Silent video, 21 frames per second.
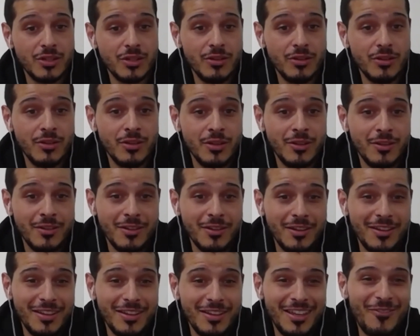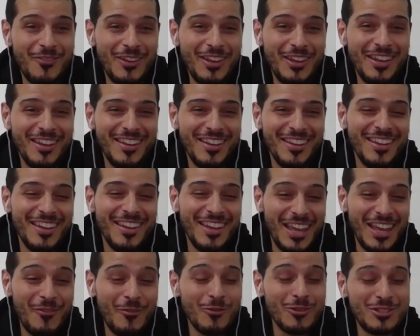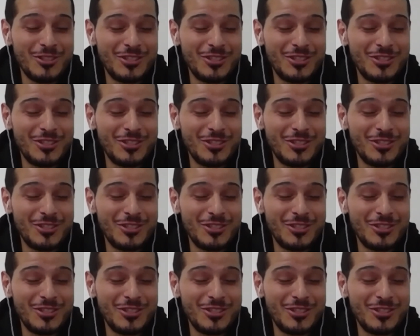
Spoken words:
So if he